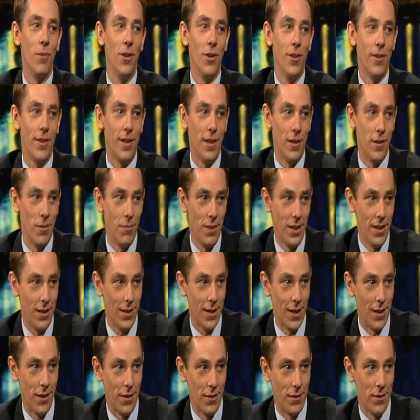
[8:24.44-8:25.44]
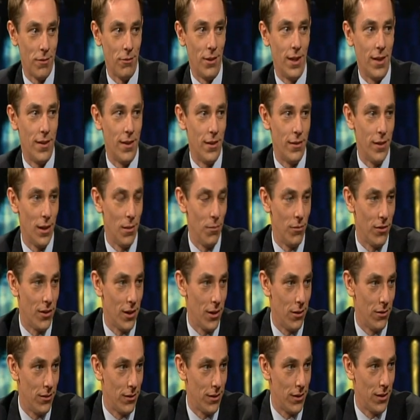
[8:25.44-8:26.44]
community, to me, kind of reeks of Jim
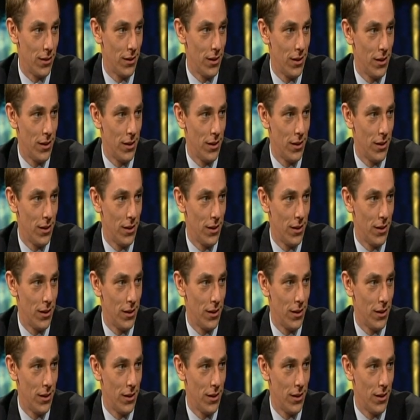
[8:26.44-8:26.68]
Jones.